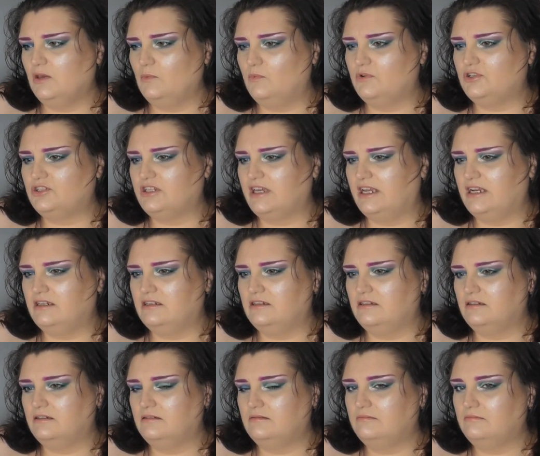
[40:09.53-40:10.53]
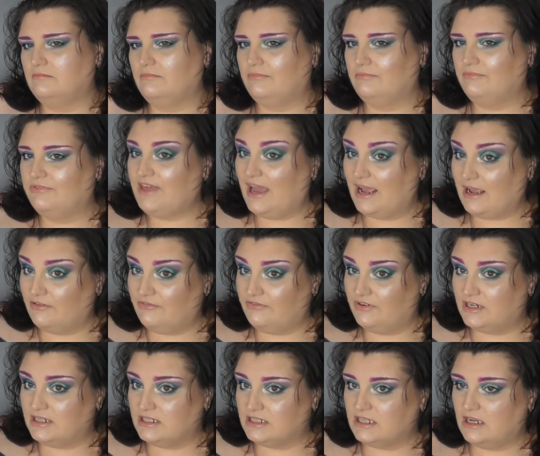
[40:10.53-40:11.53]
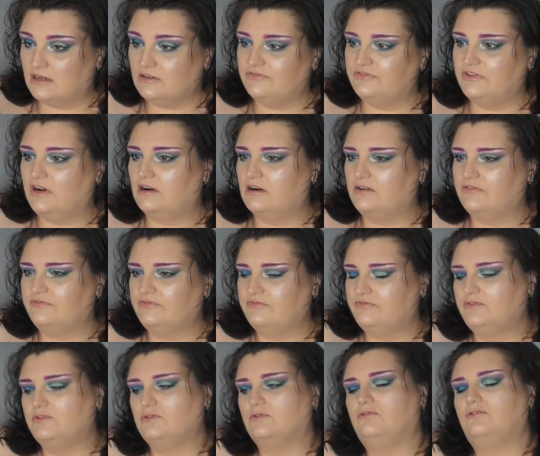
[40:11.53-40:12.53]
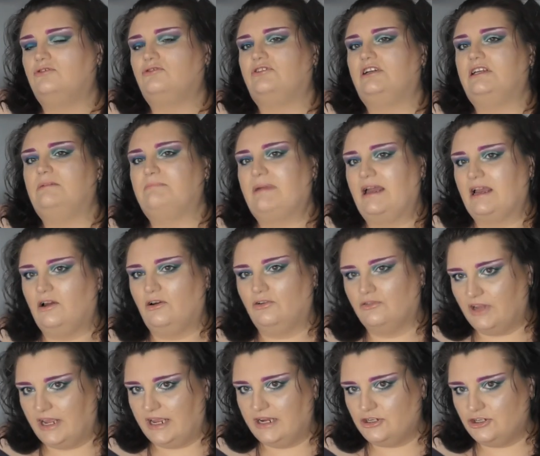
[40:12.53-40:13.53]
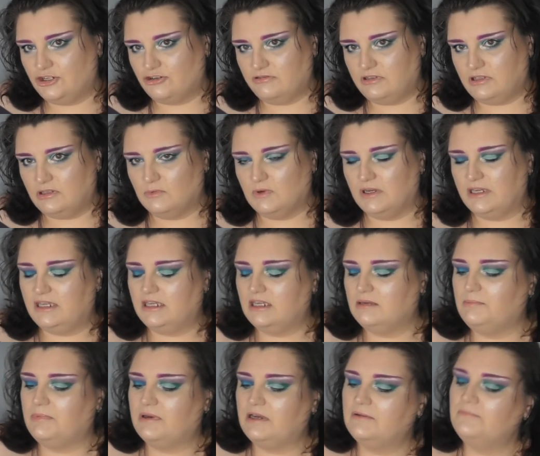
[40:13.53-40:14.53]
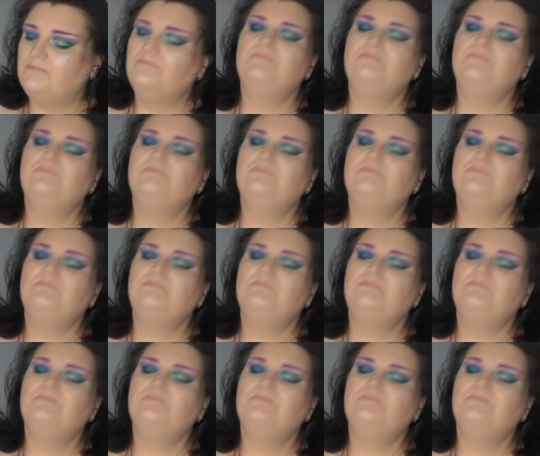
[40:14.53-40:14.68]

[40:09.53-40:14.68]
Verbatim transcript: which then thankfully so far have sort of creeped back on again during the week. But